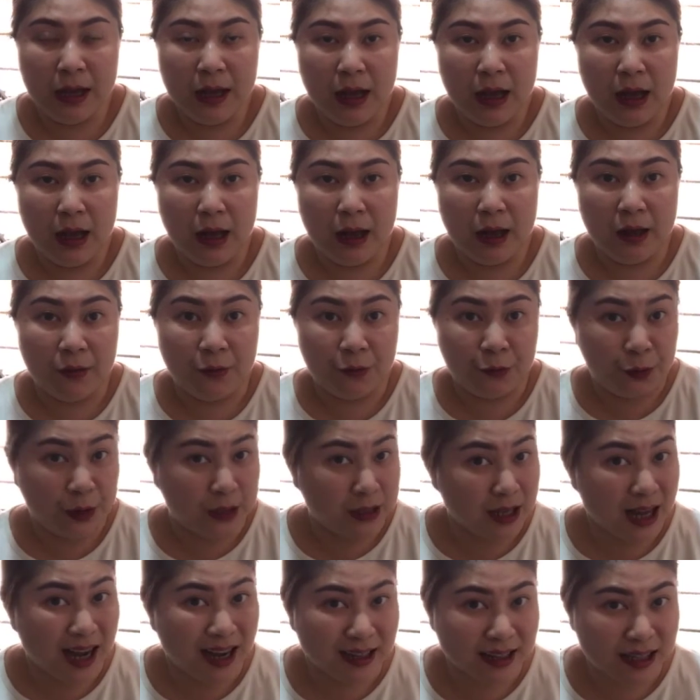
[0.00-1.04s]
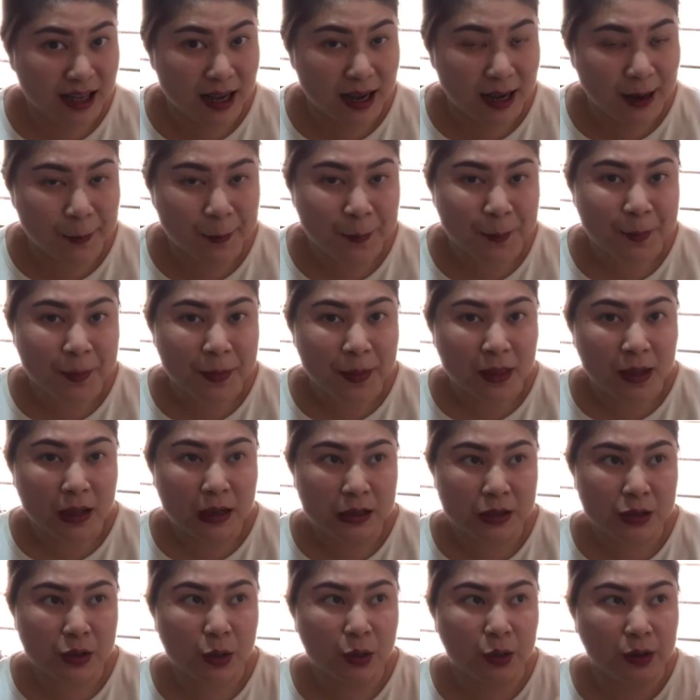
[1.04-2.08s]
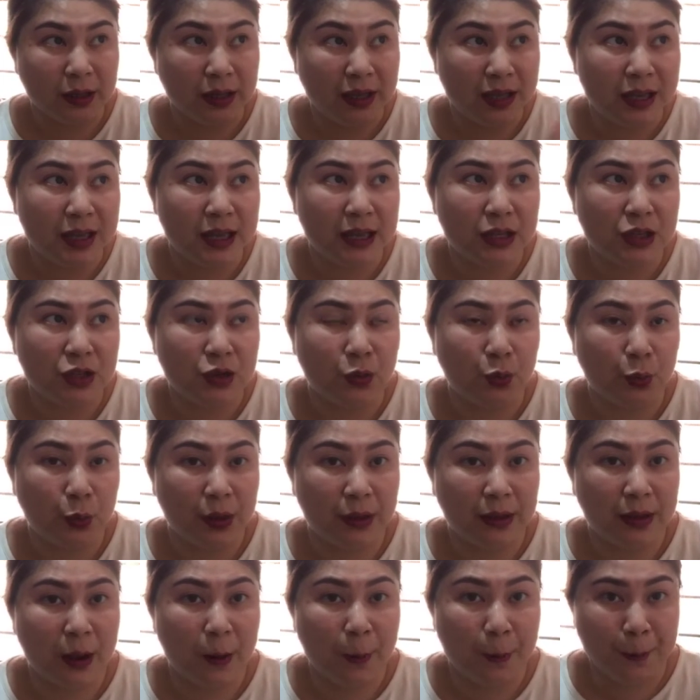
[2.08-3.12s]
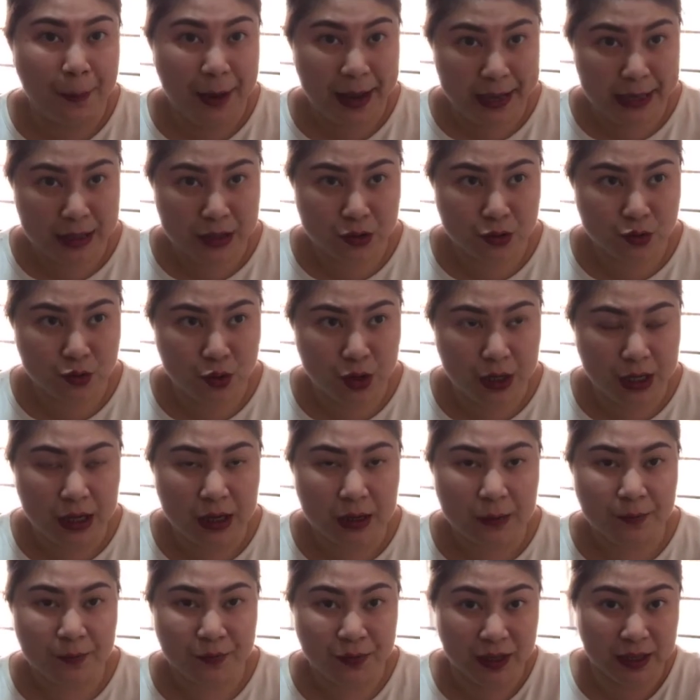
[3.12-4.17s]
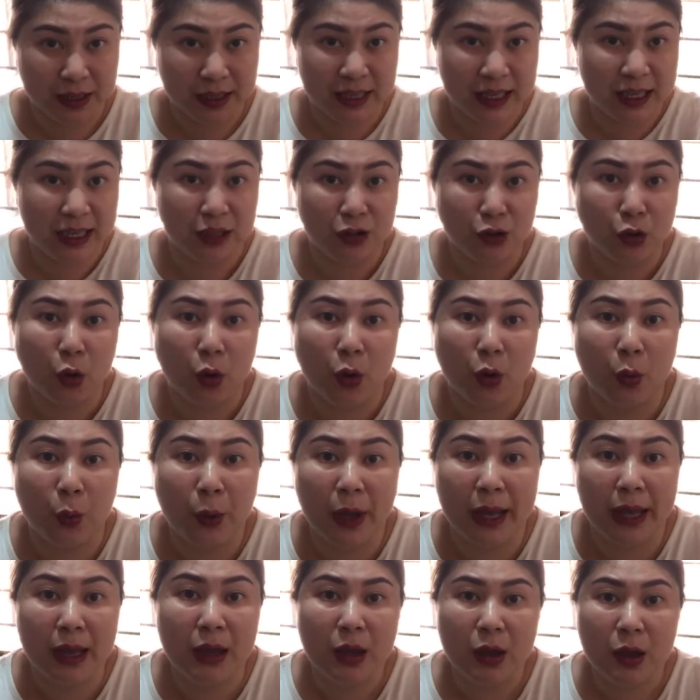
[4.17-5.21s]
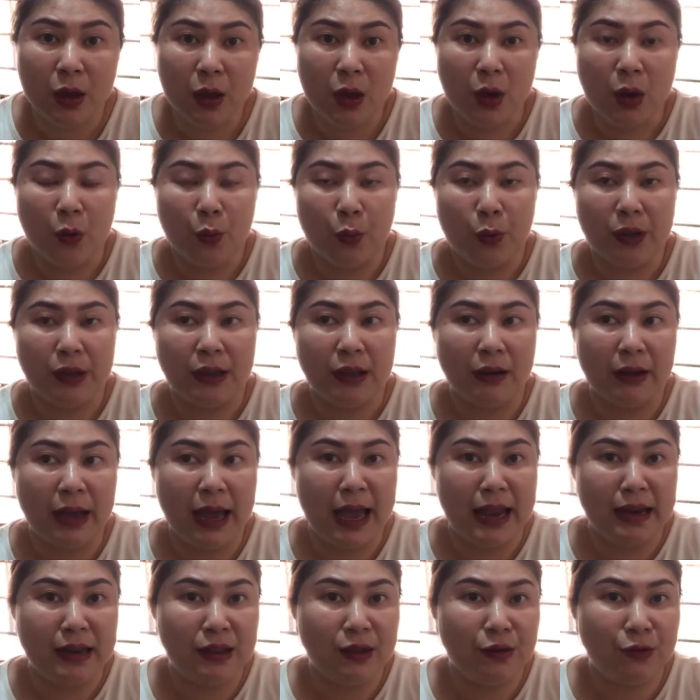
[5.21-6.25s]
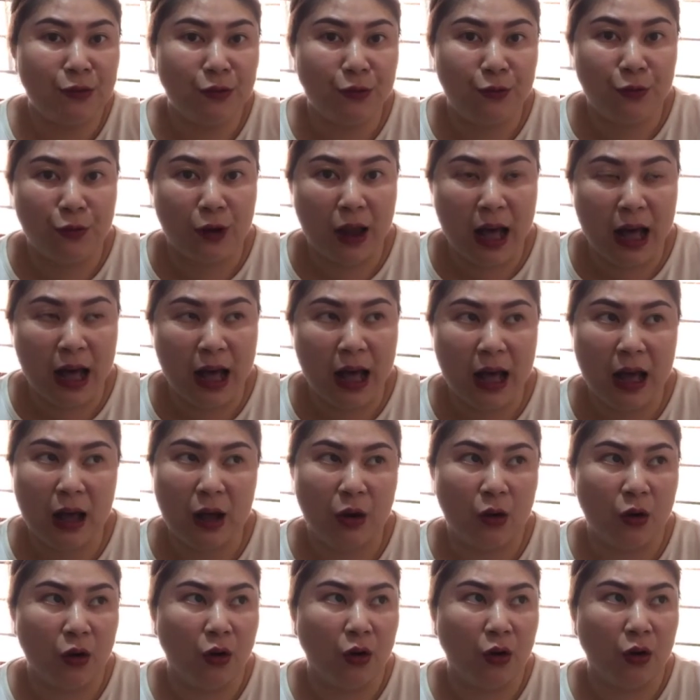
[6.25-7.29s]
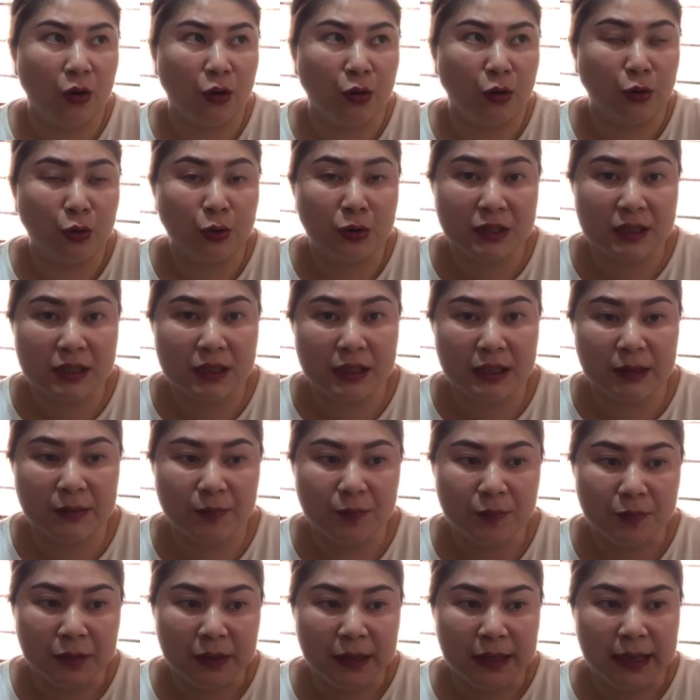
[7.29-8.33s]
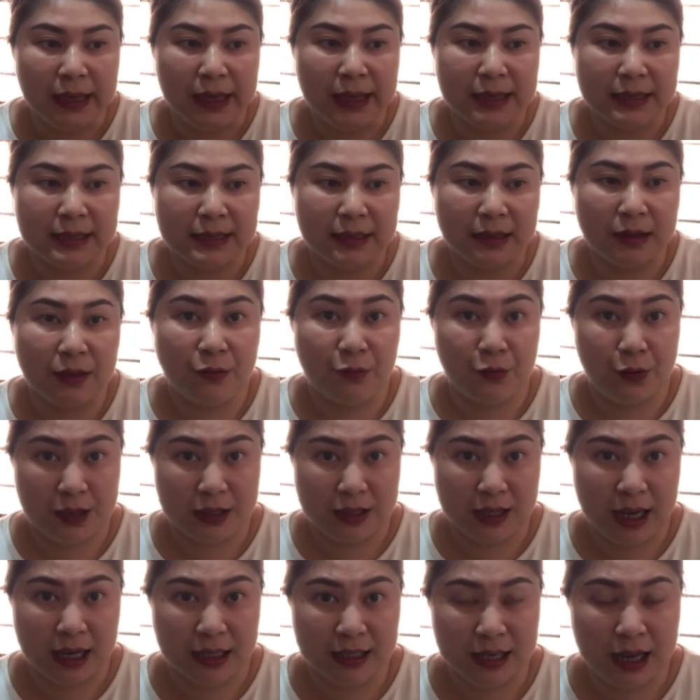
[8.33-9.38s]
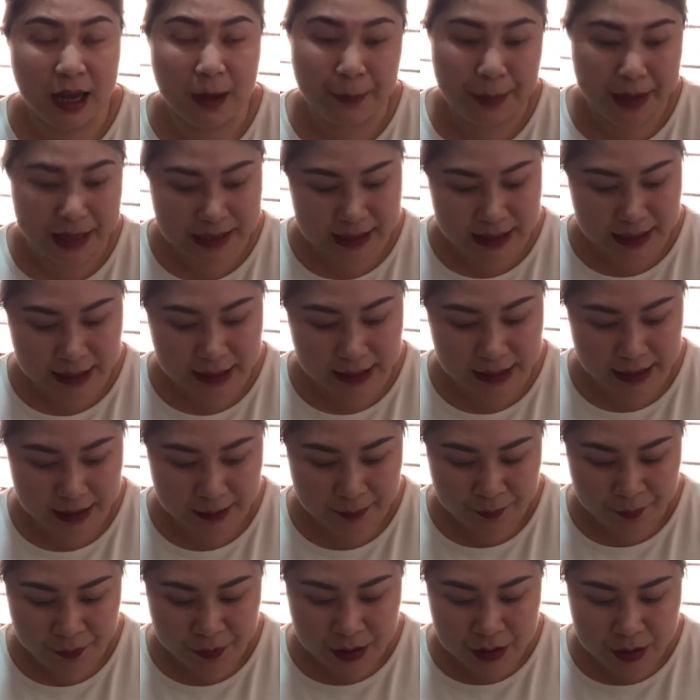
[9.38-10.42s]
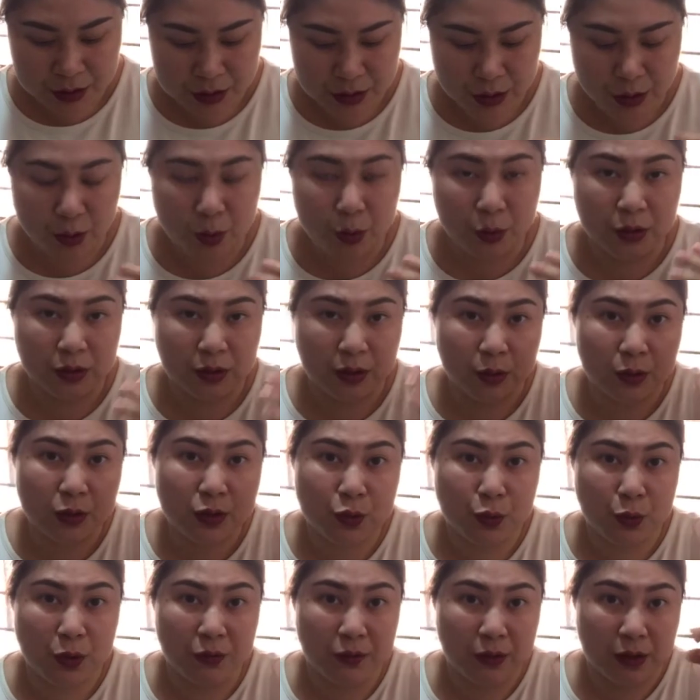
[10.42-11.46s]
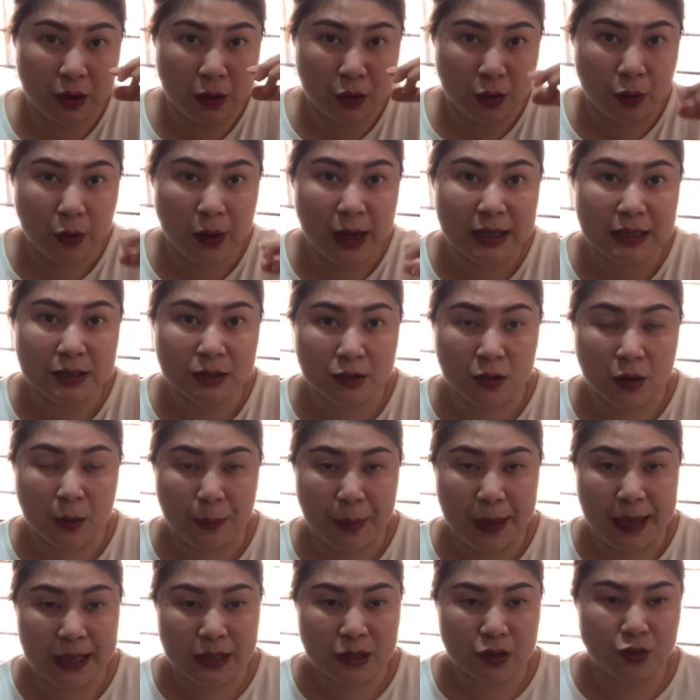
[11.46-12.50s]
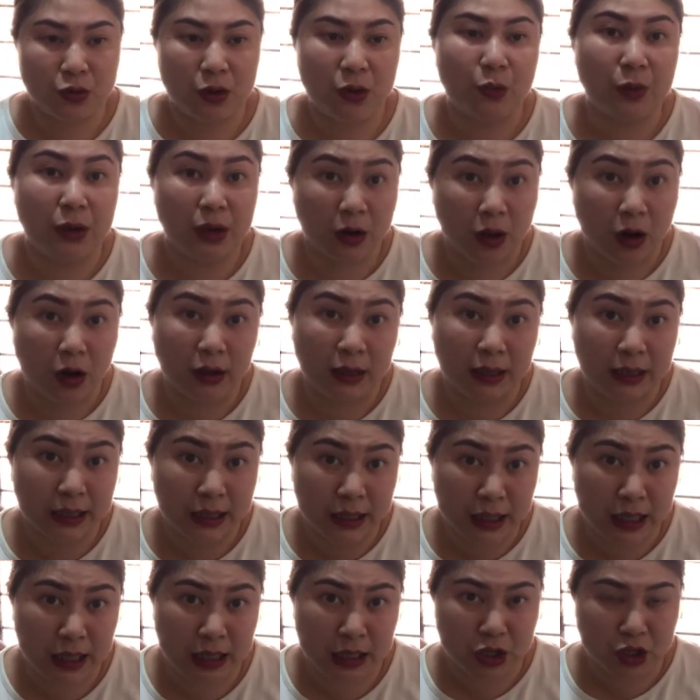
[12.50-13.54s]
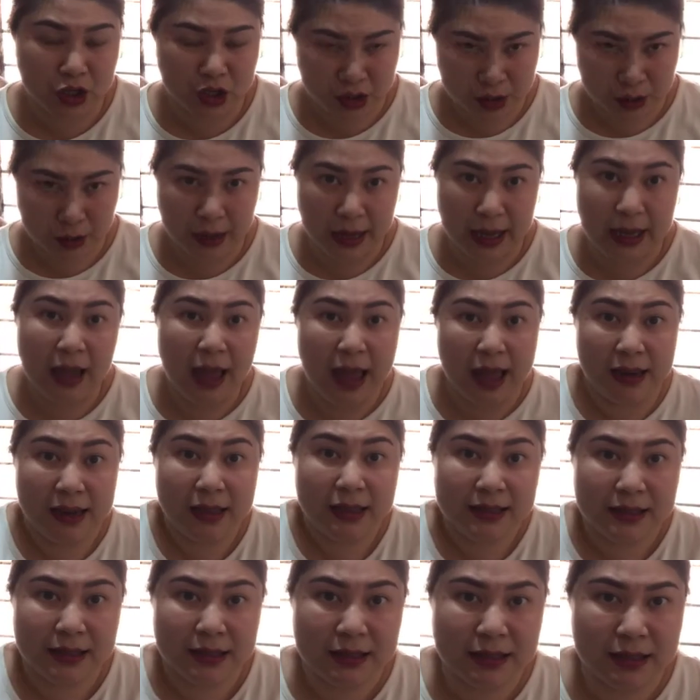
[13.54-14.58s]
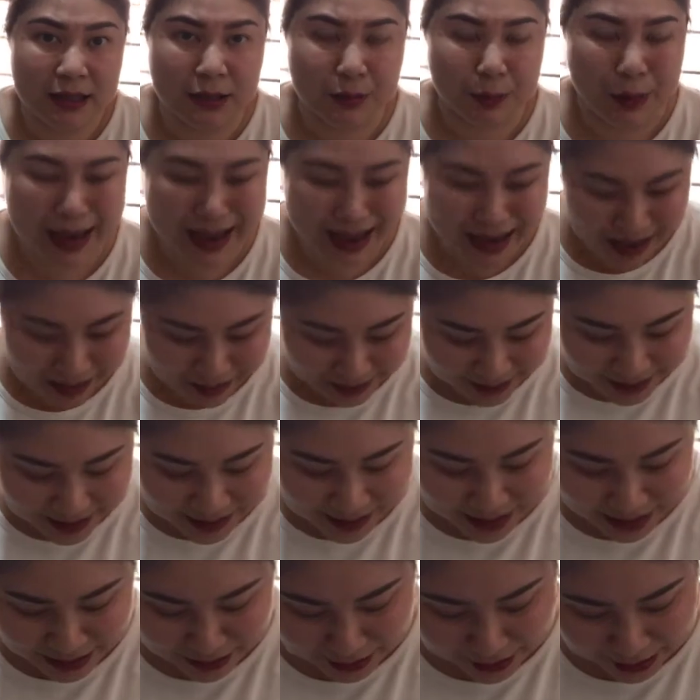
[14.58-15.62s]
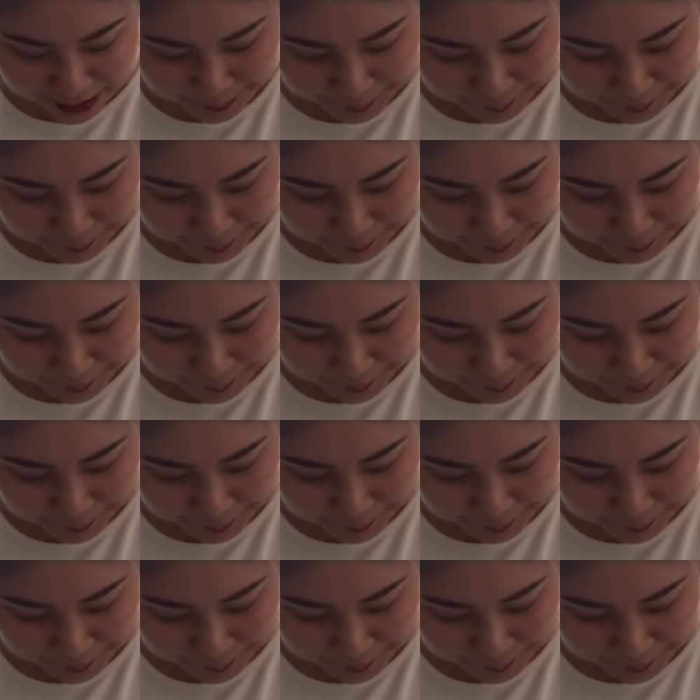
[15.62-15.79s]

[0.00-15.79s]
frittata. So quiche without pastry, the keto way, without any flour or gluten, is a frittata basically. So those with a crust or pastry, we call it quiche. Okay, at least this is my understanding.